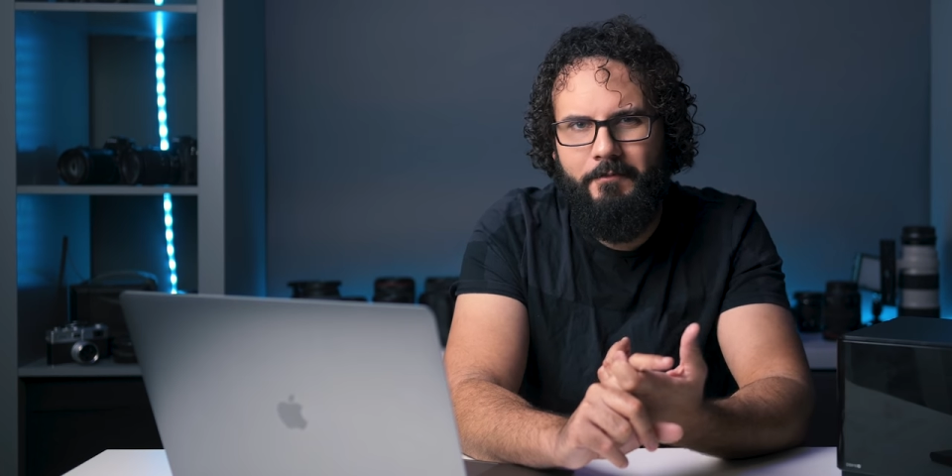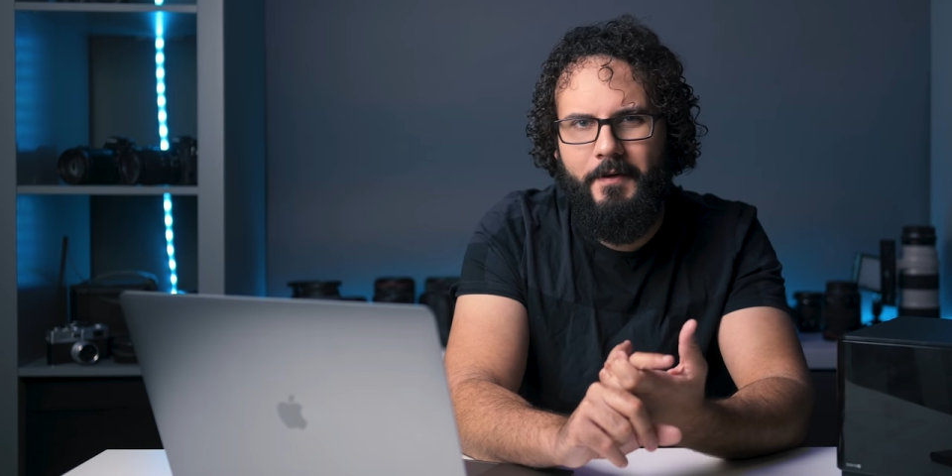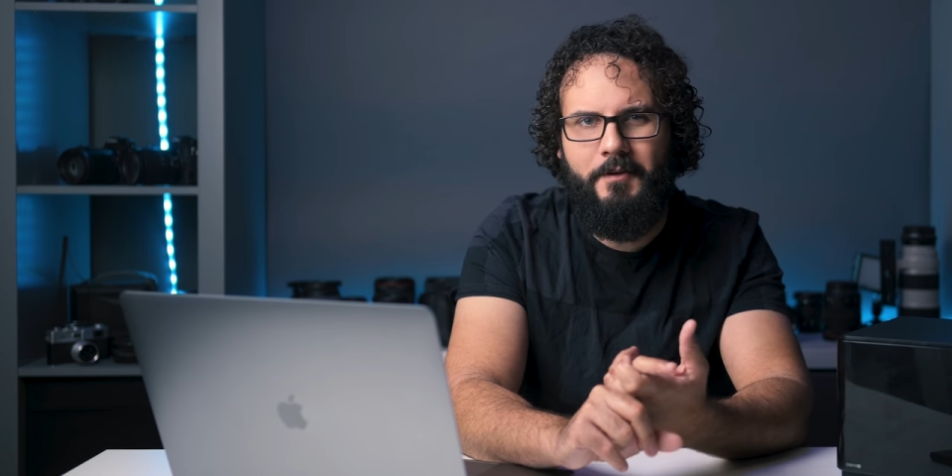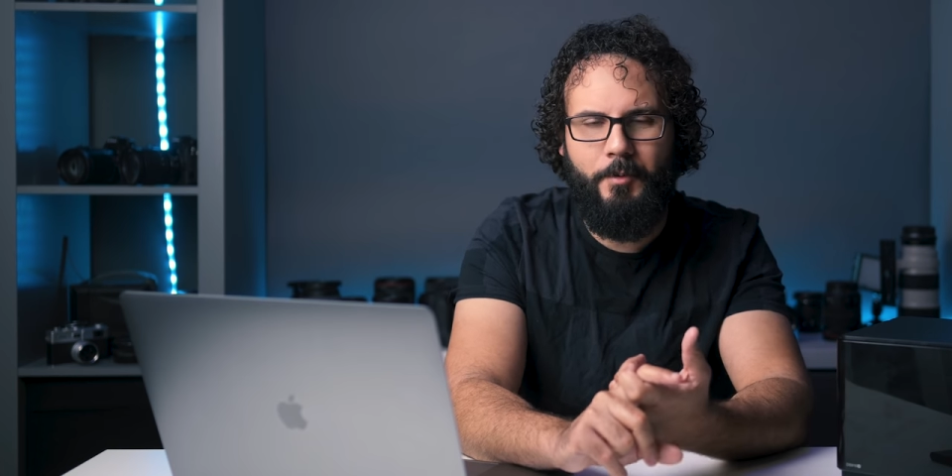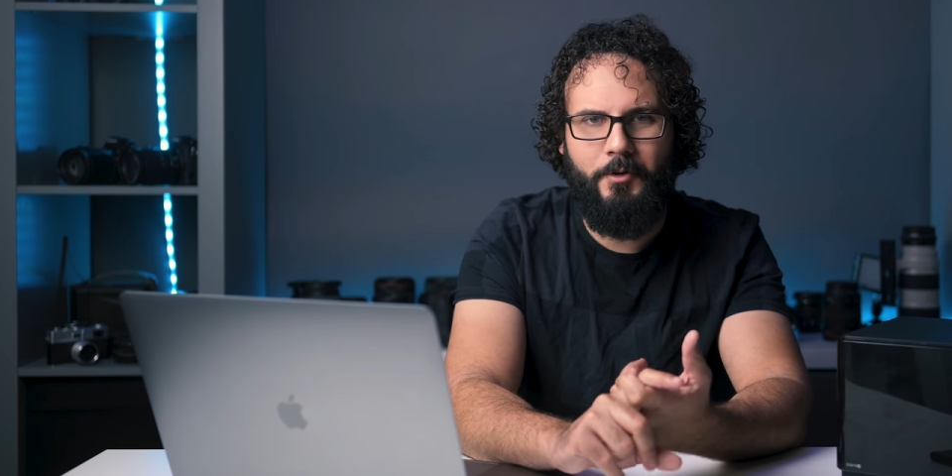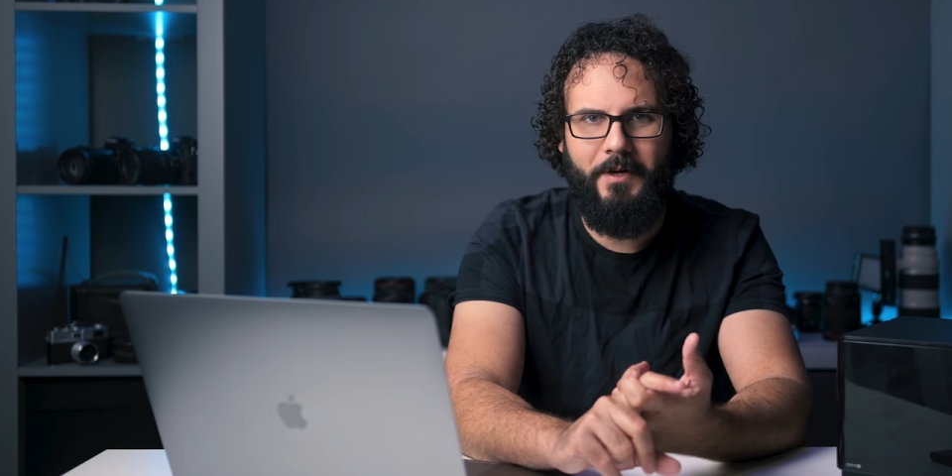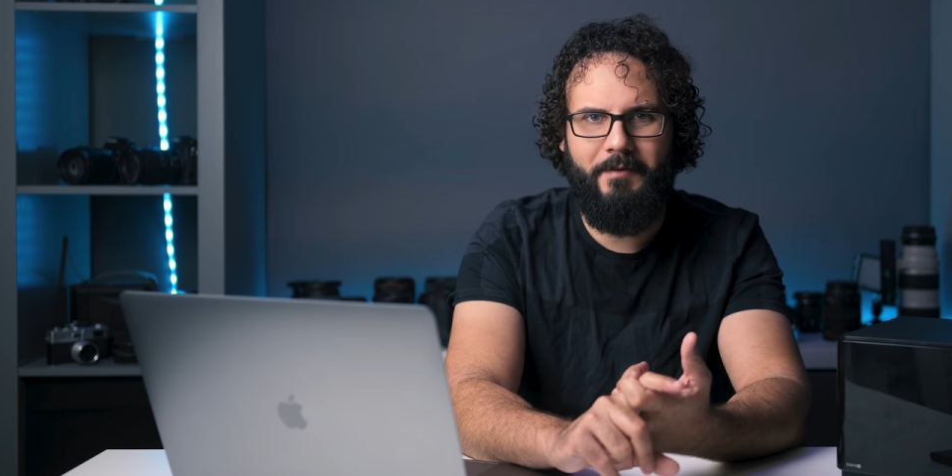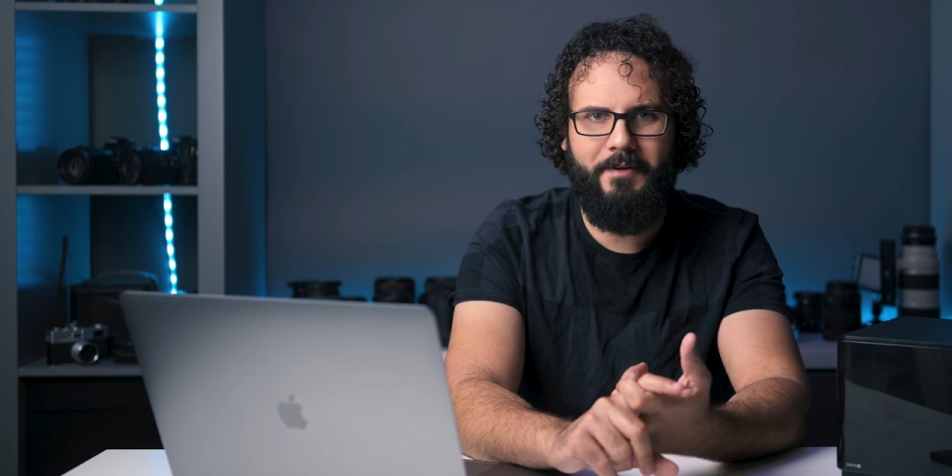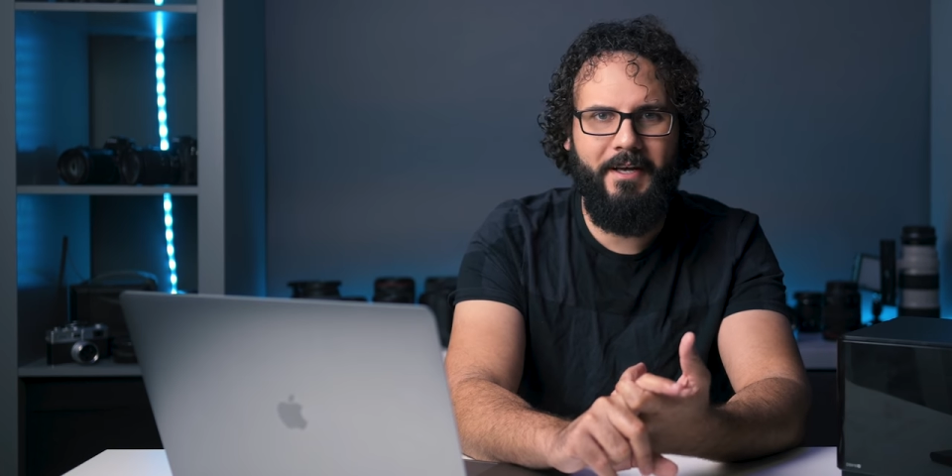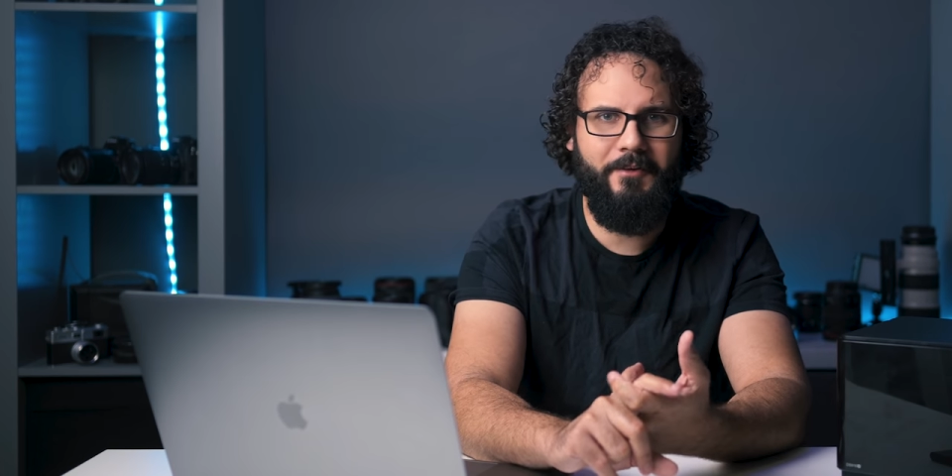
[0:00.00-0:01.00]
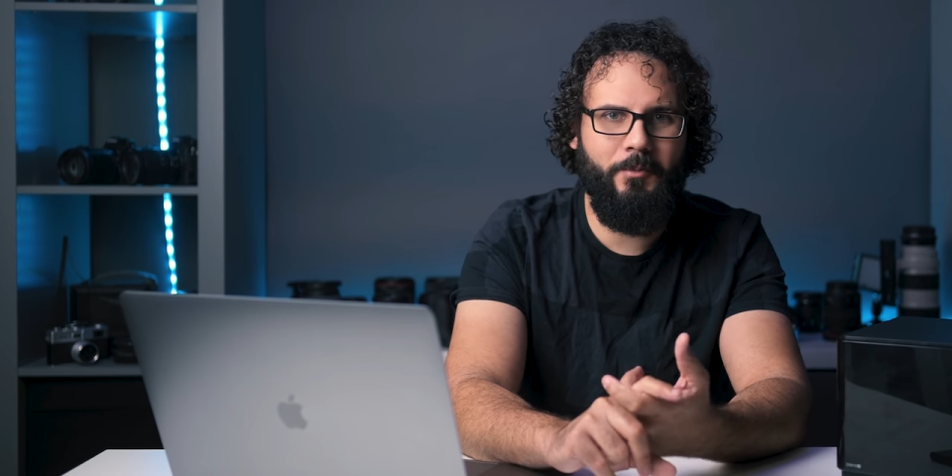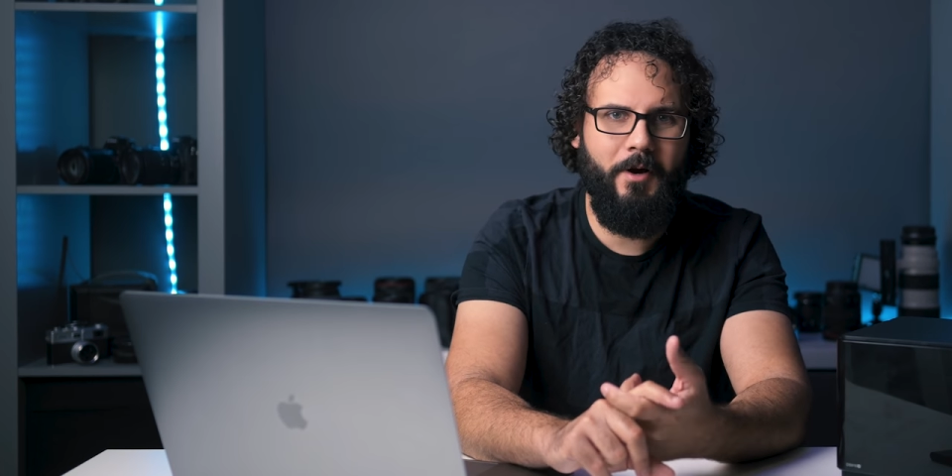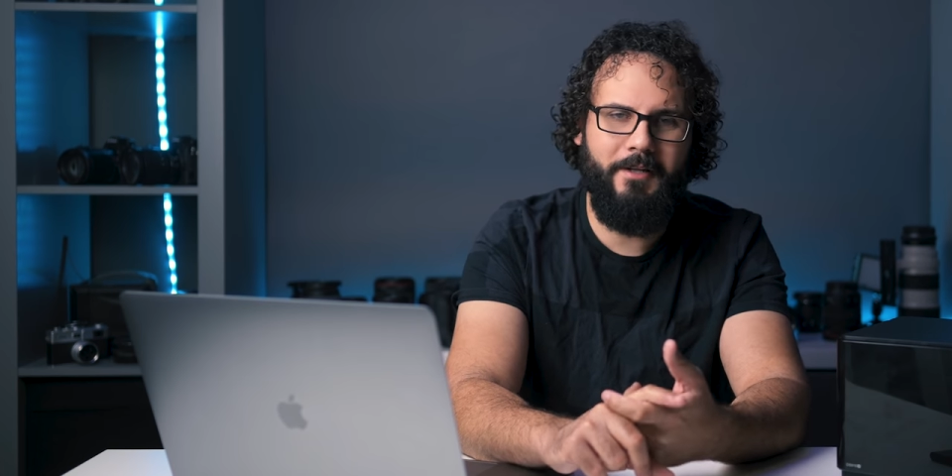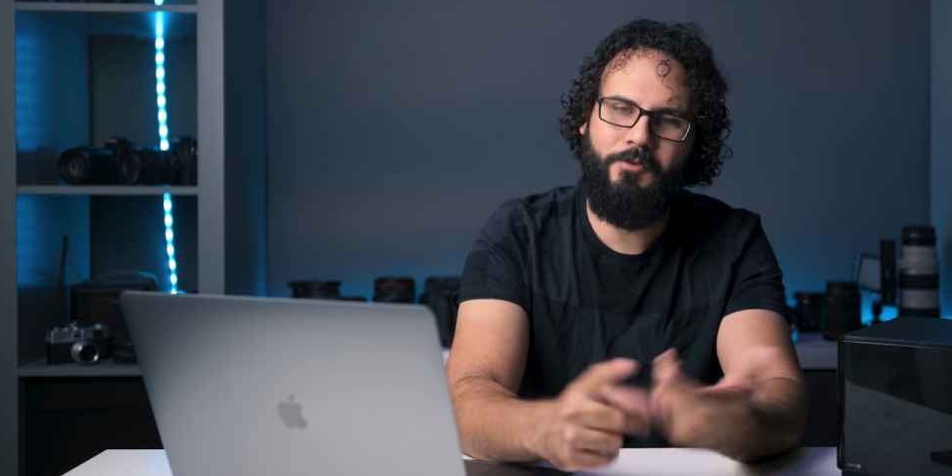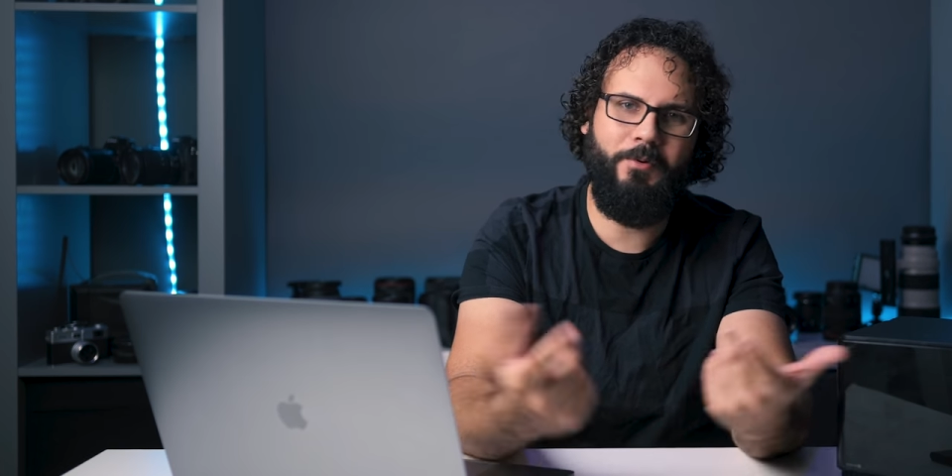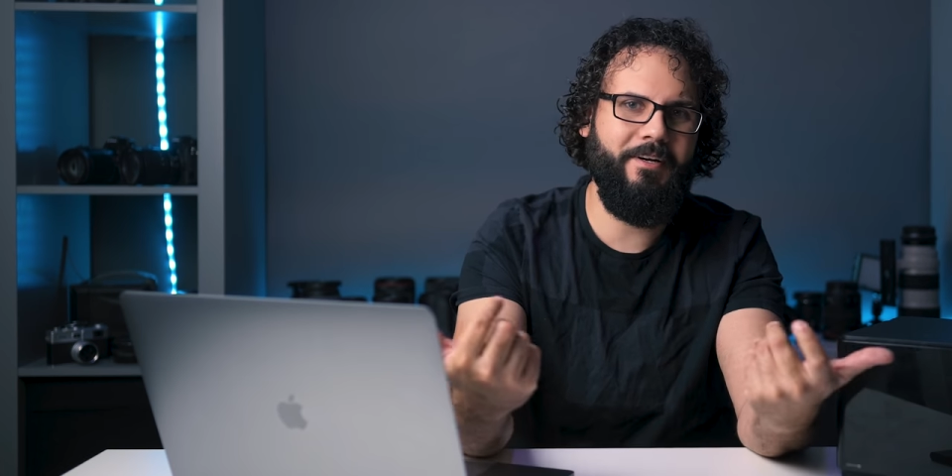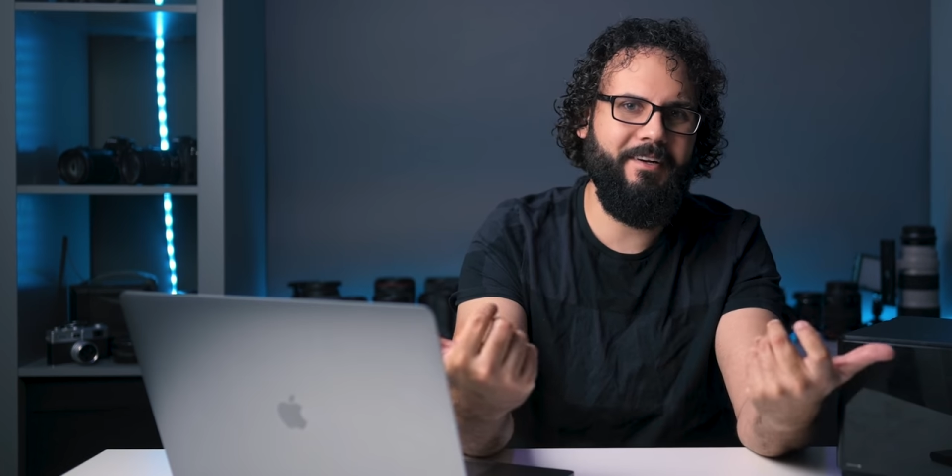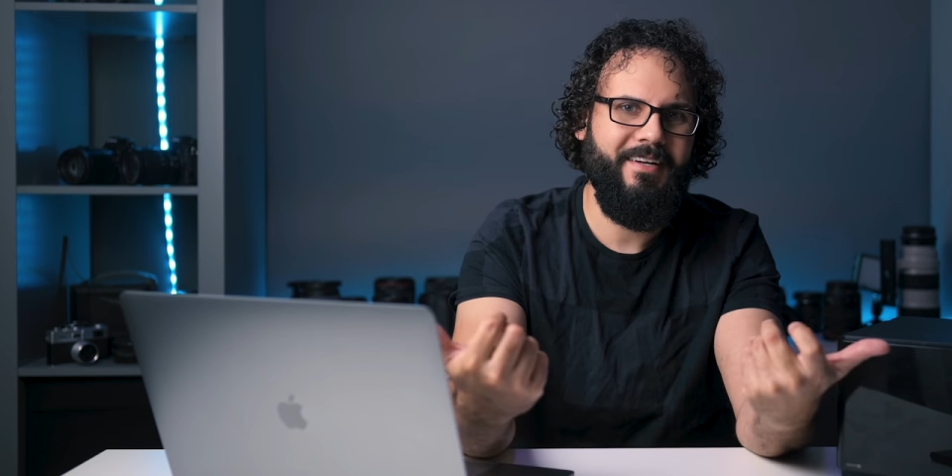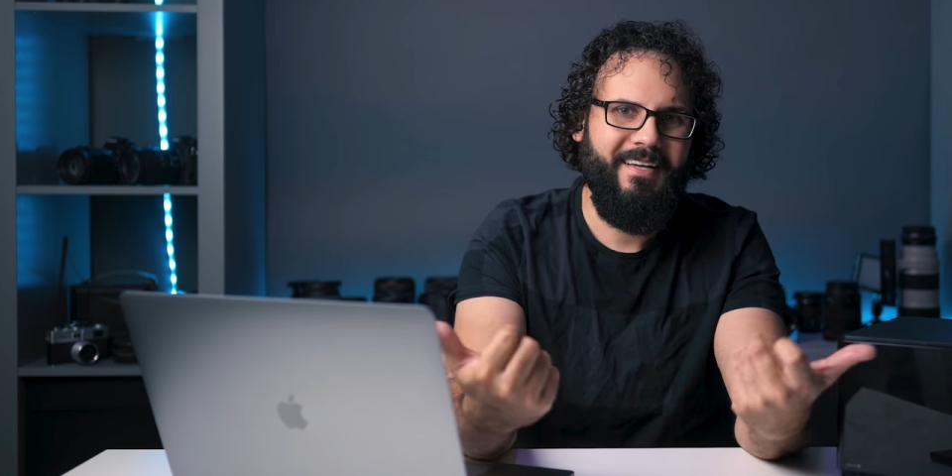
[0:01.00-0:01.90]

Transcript: Facebook, whatever you guys want, Twitter,